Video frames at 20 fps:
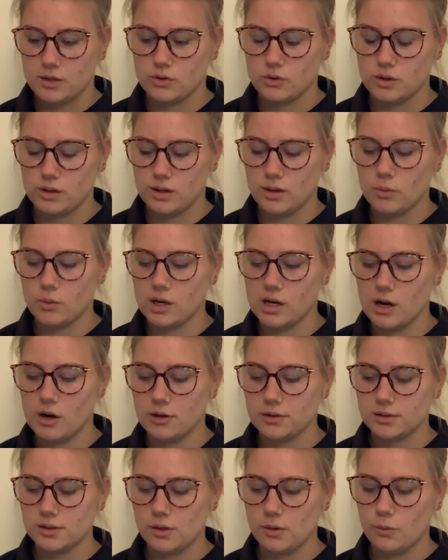The
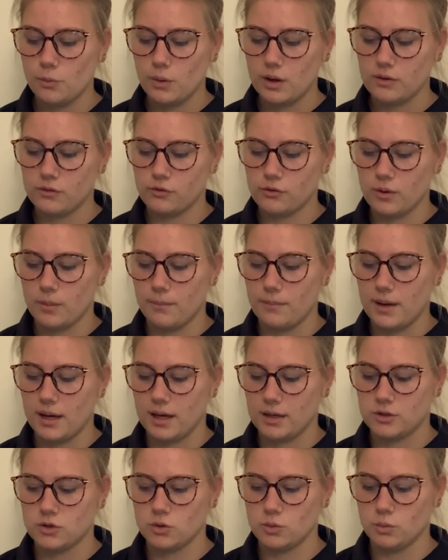rehearsal went from
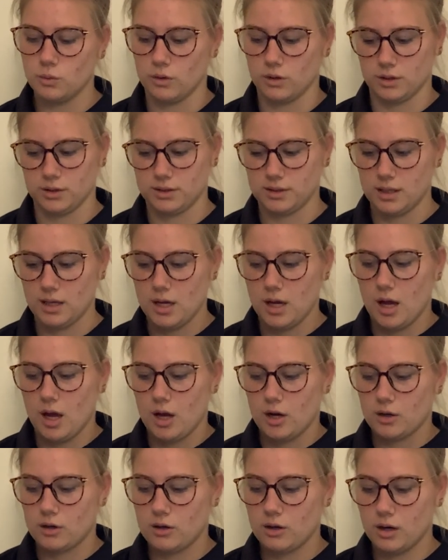bad to worse.
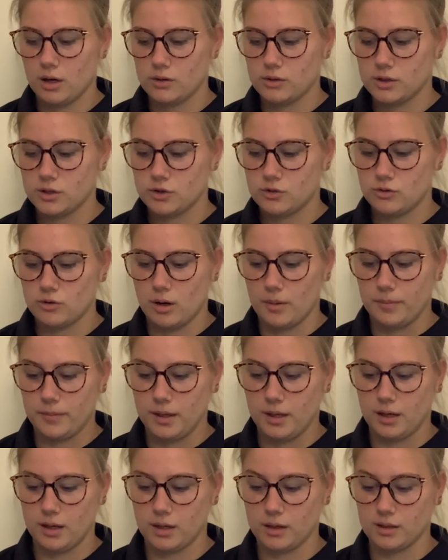Carol dropped
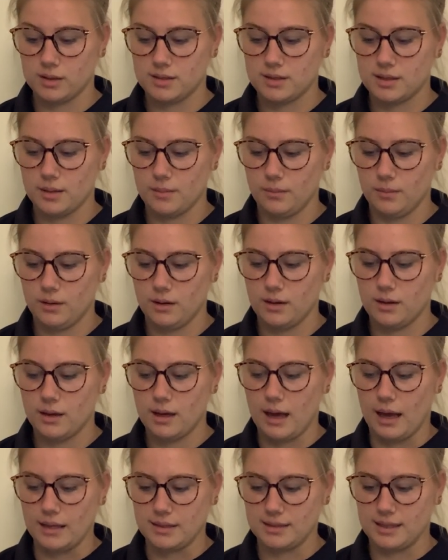her cymbal
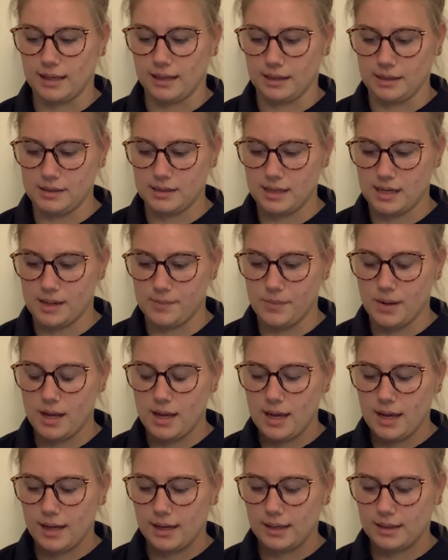a second time.
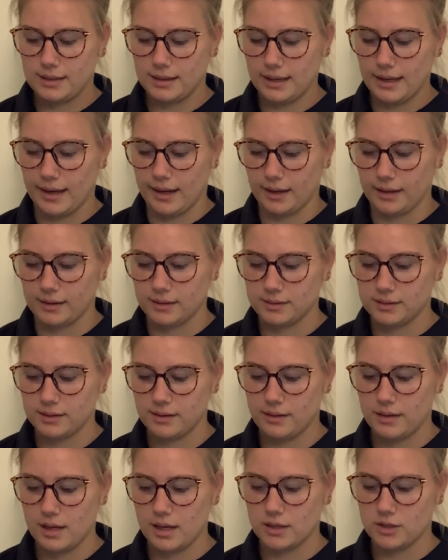Clang!
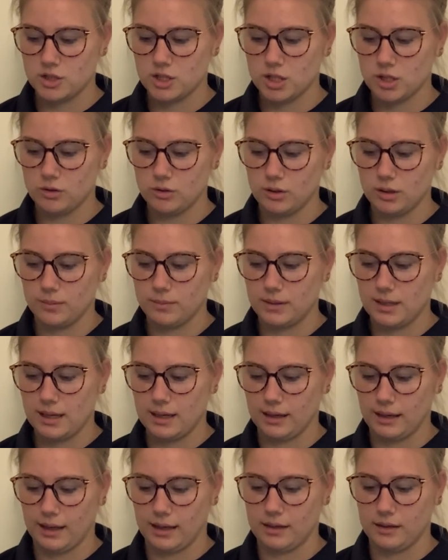Then she tripped
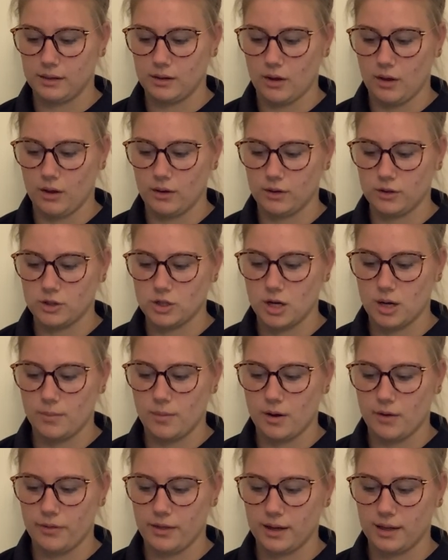and landed on top
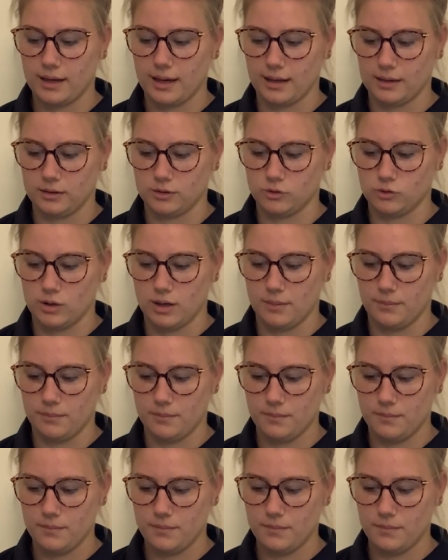of the kettle drum.